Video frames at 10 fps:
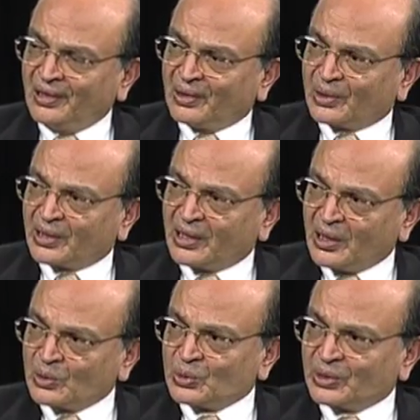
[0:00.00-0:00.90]
on
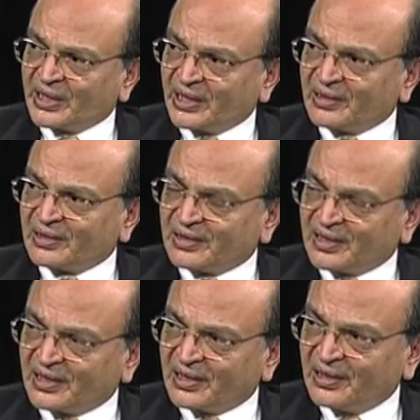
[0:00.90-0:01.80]
how to get
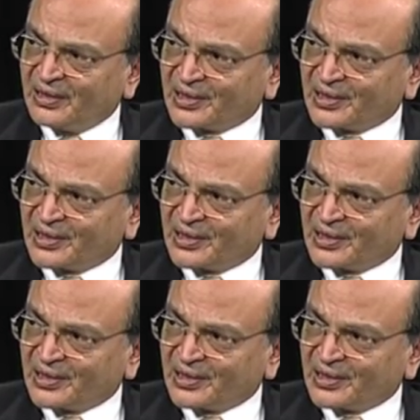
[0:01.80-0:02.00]
the